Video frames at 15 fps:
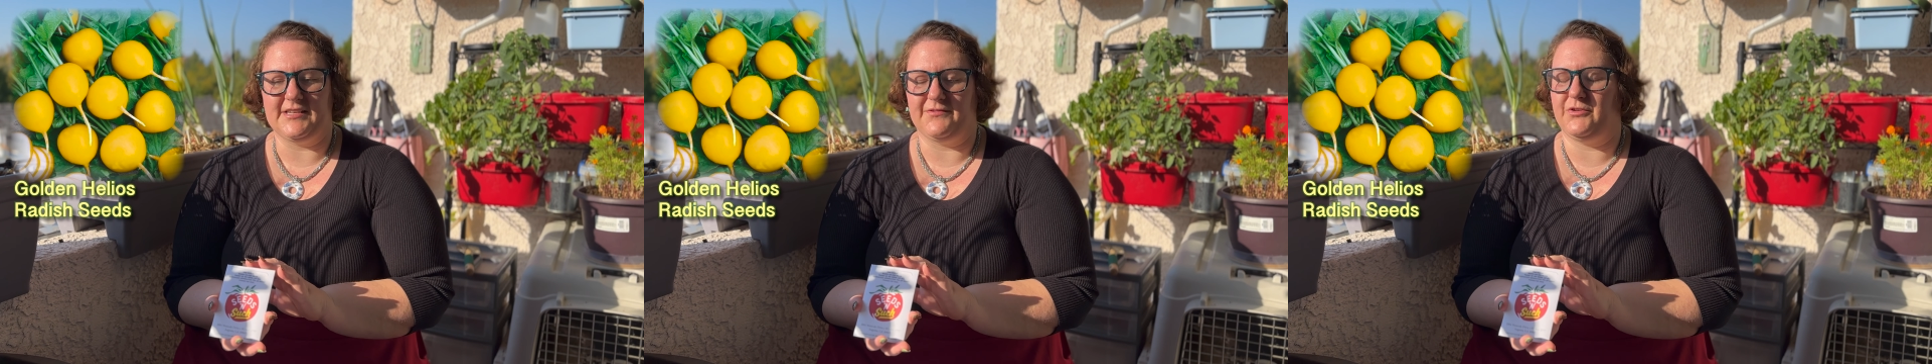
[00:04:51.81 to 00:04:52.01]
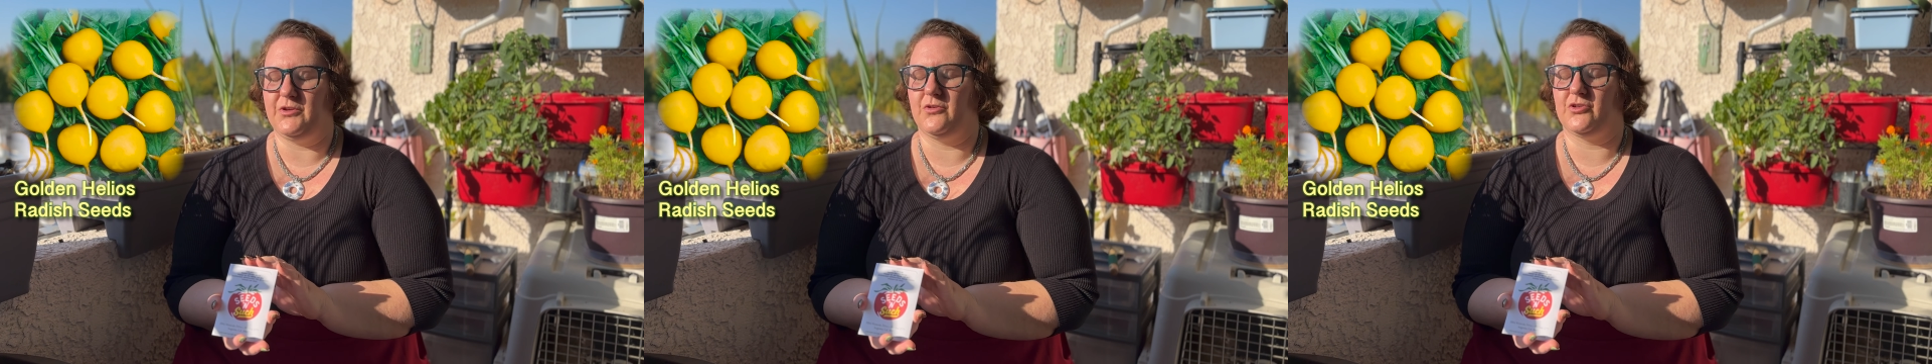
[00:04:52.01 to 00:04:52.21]

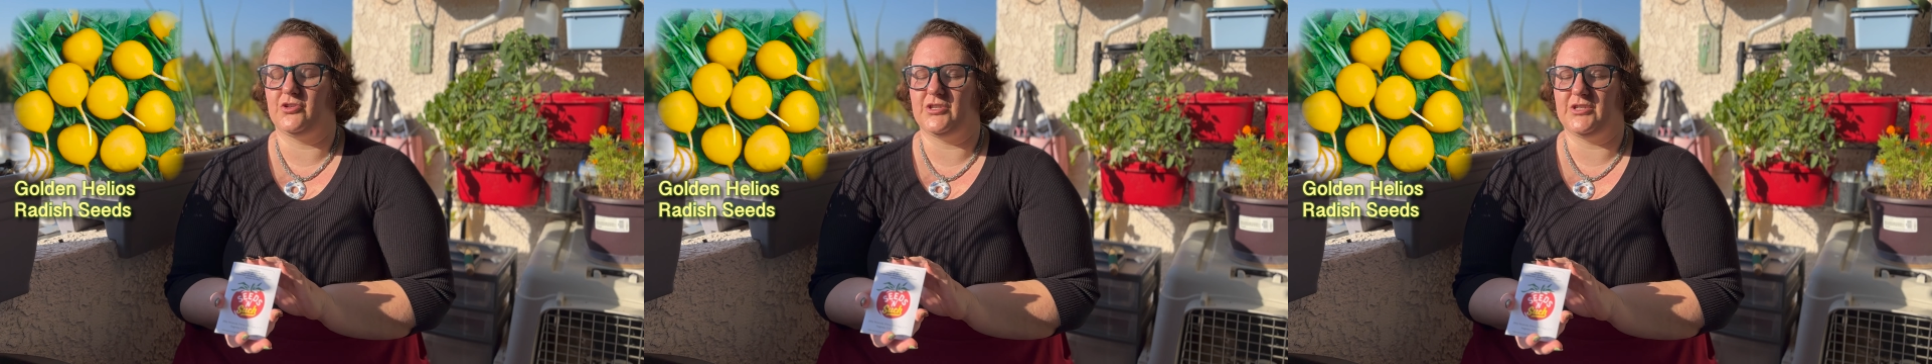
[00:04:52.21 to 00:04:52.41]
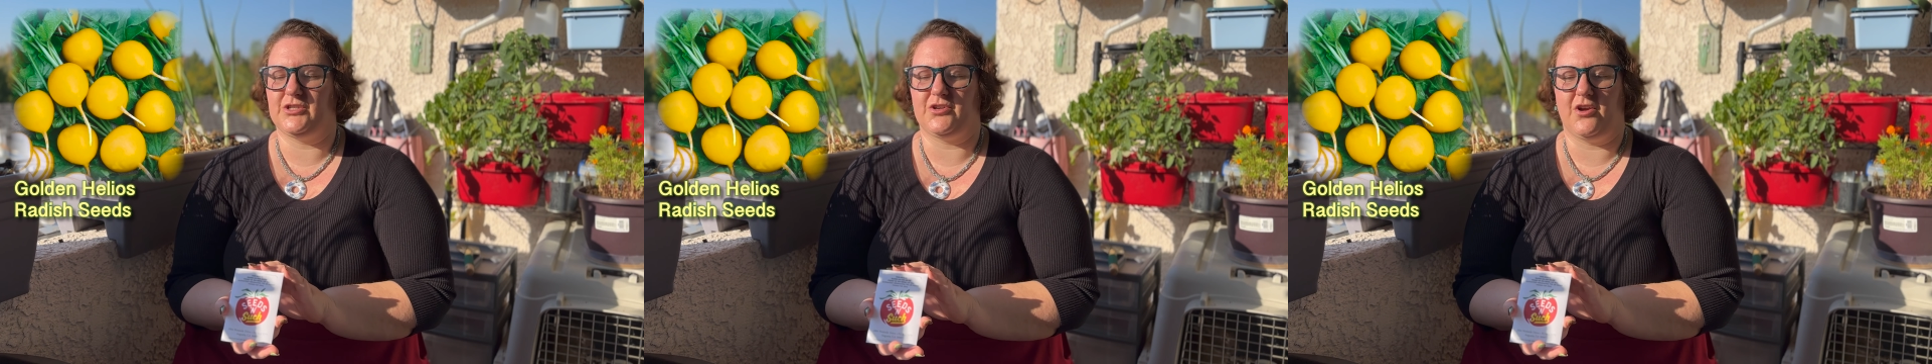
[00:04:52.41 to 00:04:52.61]
if you're
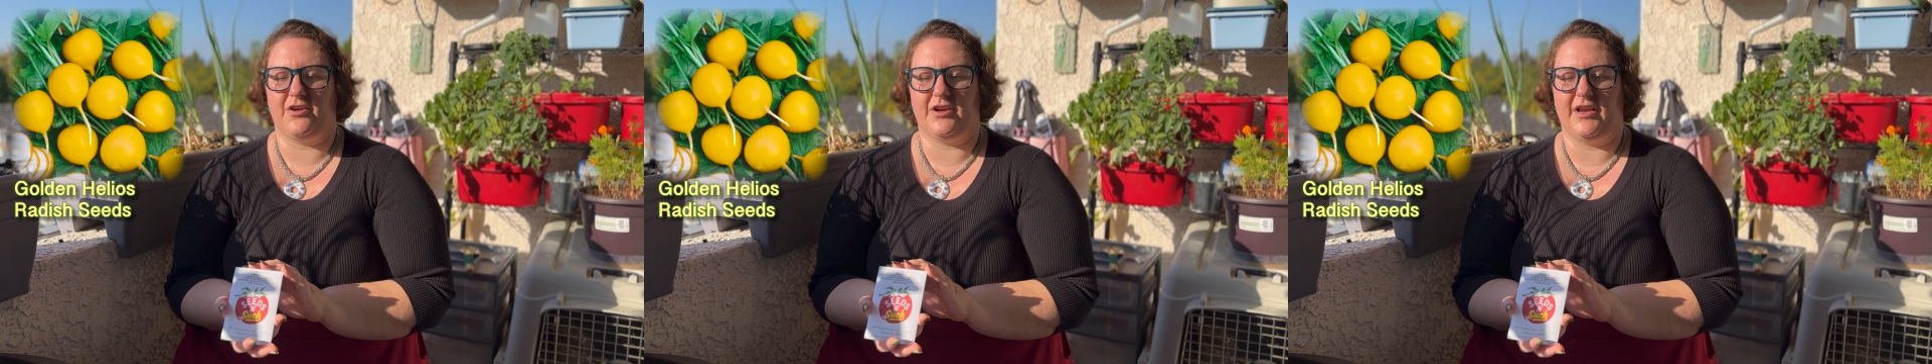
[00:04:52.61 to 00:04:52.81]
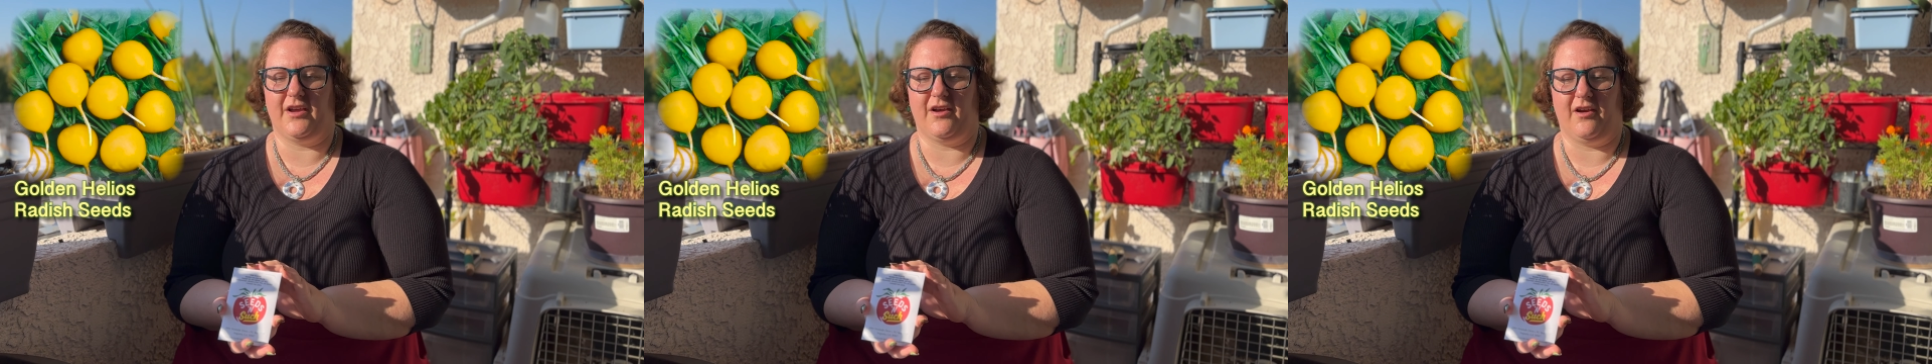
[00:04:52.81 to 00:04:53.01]
just
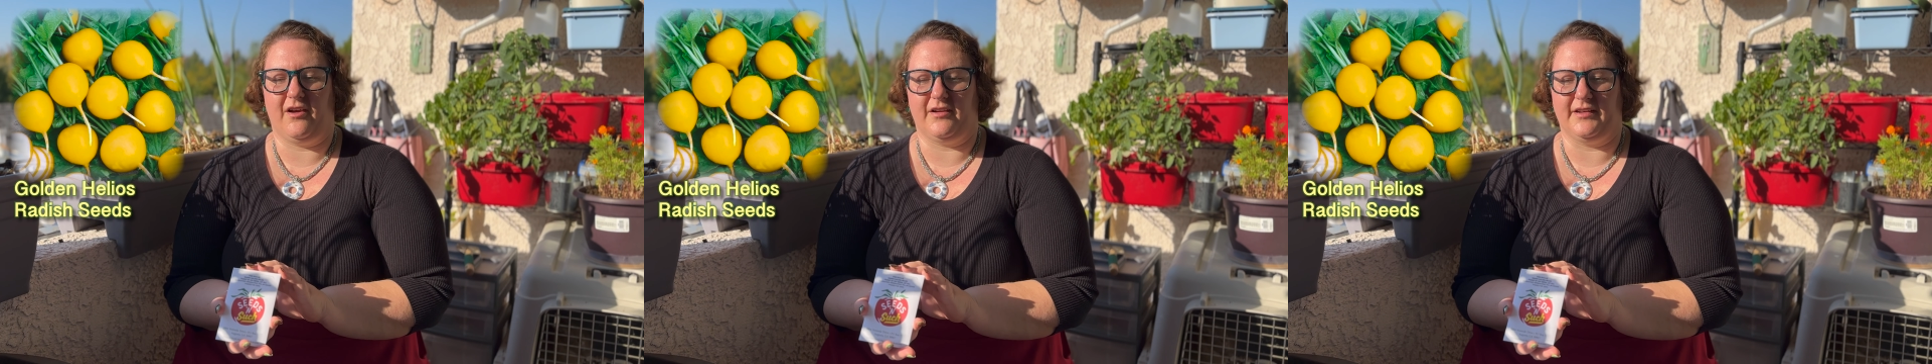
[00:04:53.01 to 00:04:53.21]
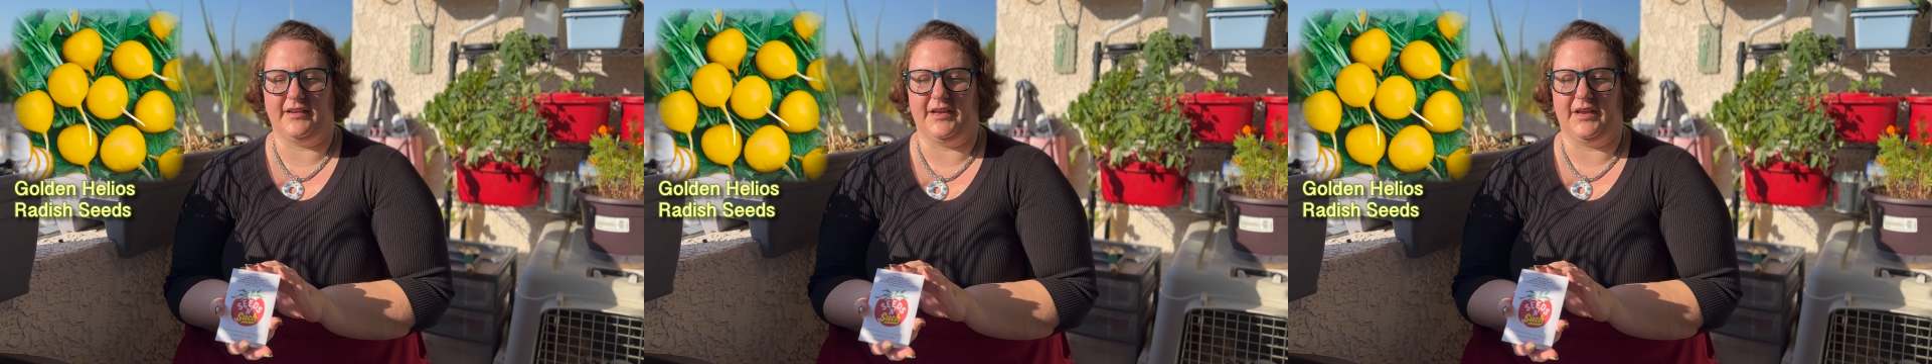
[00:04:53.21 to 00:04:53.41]
starting
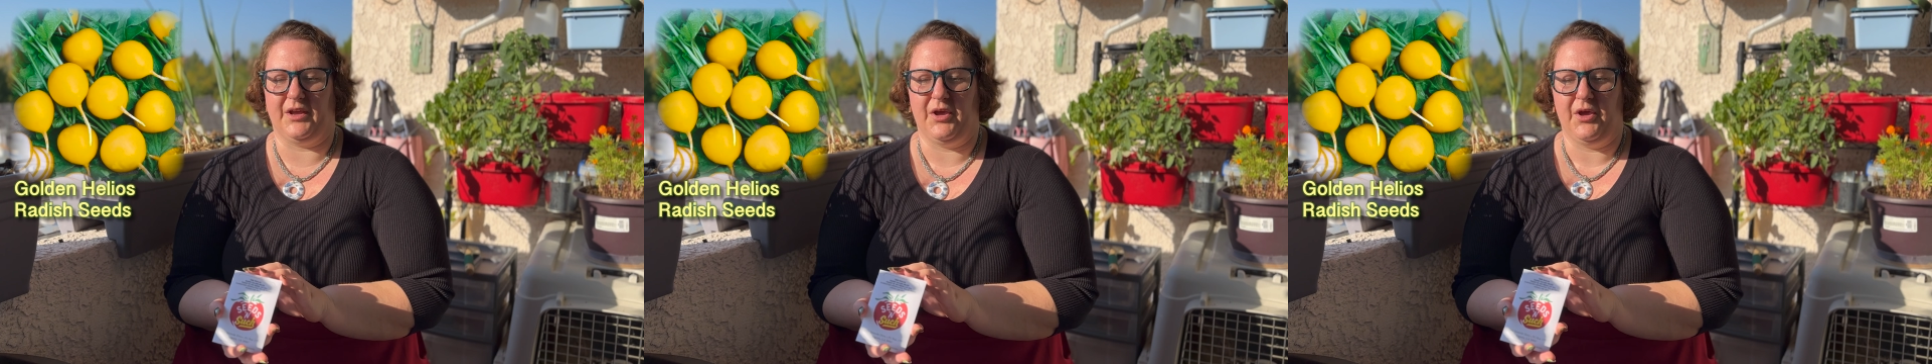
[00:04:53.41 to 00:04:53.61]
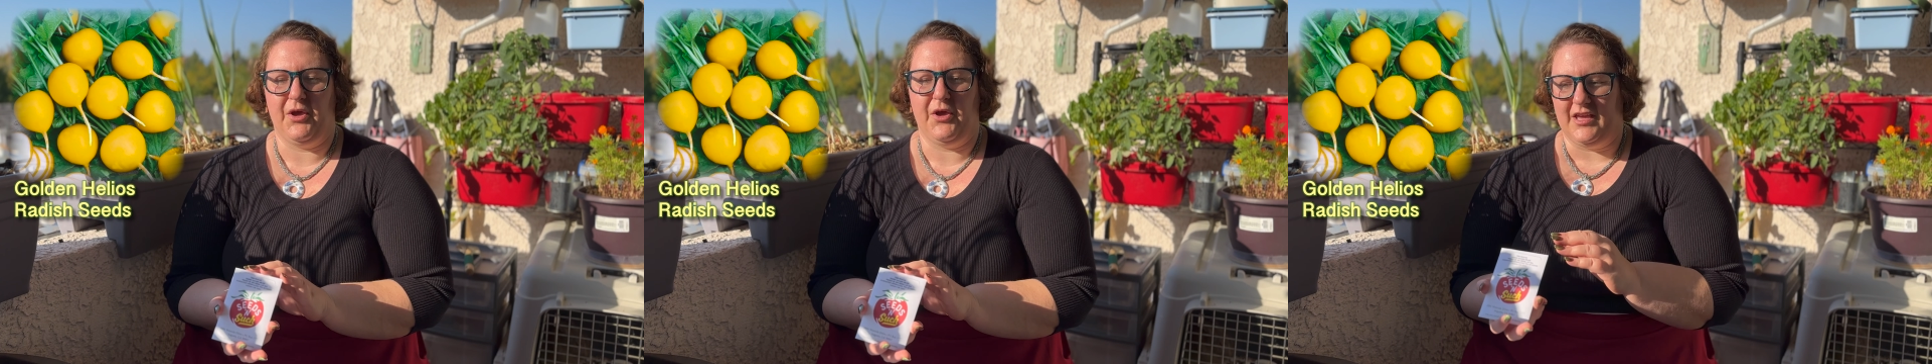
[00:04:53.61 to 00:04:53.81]
gardening.